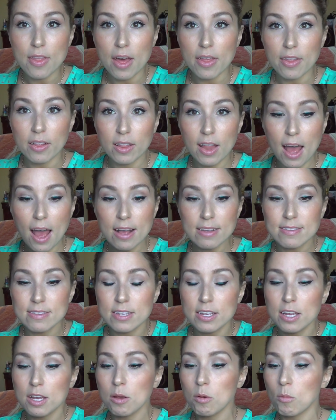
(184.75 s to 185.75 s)
And then the last
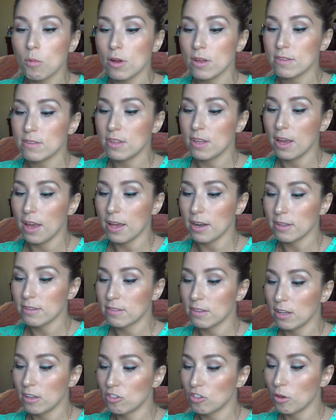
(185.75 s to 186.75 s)
thing was the
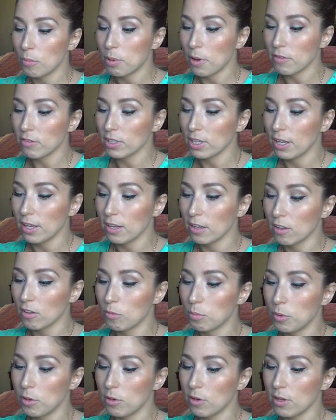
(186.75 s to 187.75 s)
Anastasia Beverly
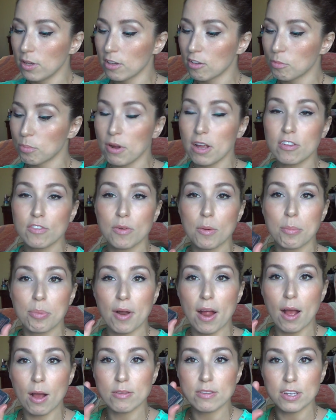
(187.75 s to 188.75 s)
Hills Beauty Express for
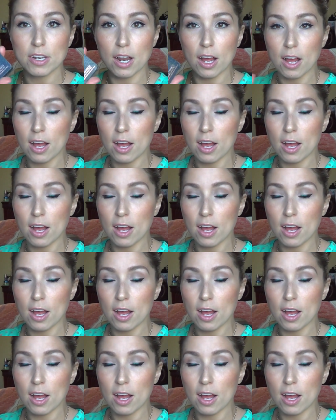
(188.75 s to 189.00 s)
Brows and